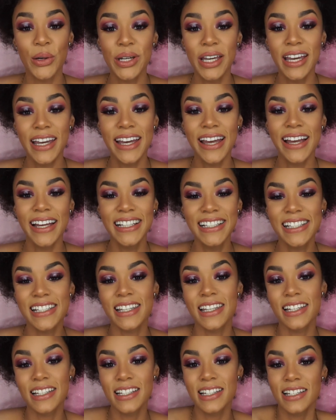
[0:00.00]
Okay guys,
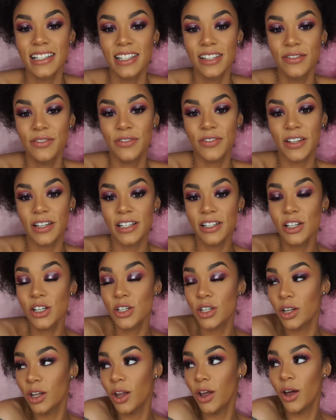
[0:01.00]
this is the
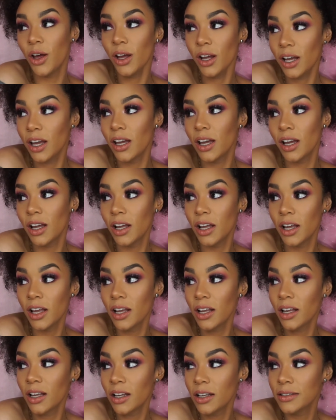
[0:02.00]
finished look.
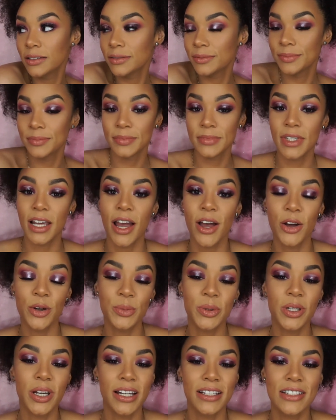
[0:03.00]
I hope
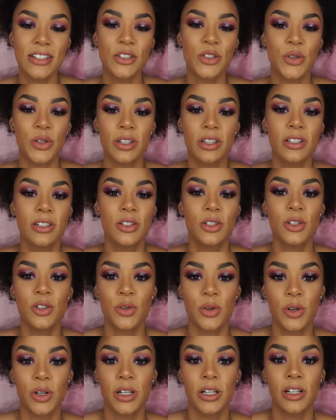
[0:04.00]
you guys enjoyed this
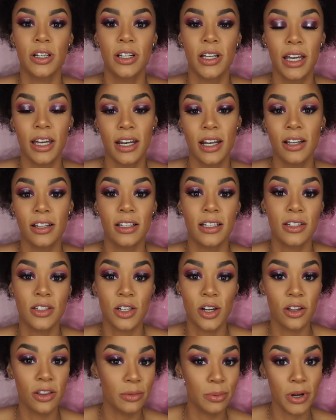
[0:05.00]
tutorial, and I'll list
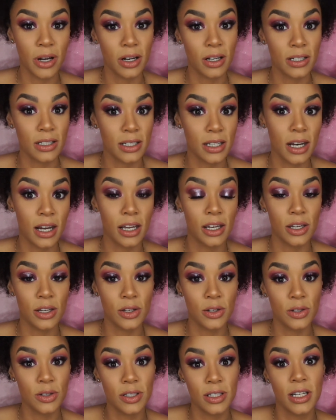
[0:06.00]
all the products that I
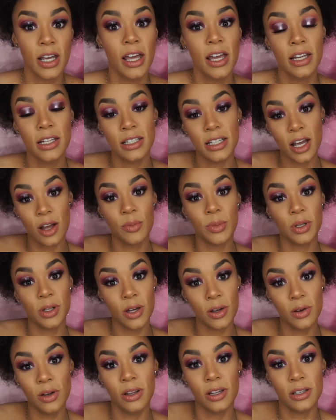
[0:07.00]
used down
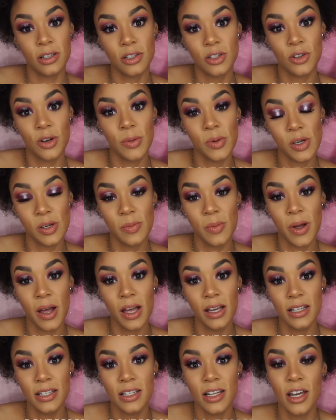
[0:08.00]
below in the description
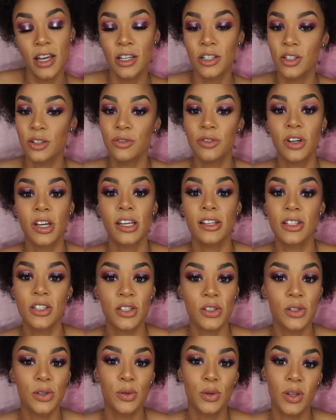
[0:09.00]
box. Don't forget
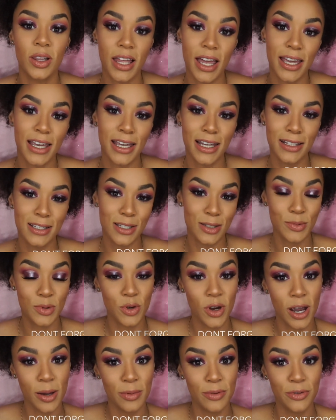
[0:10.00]
to like and
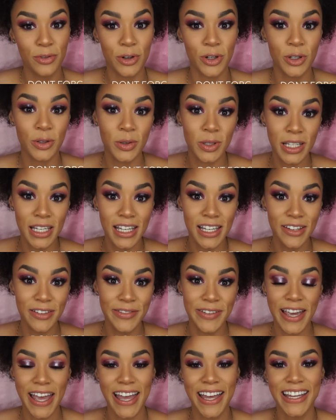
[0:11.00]
subscribe before you leave,
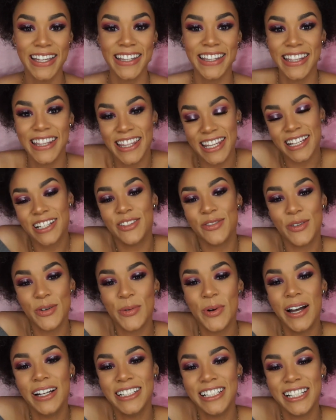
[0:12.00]
and thanks for
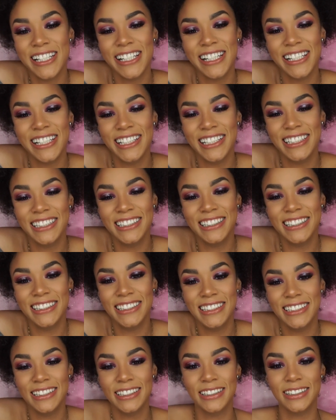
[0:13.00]
watching.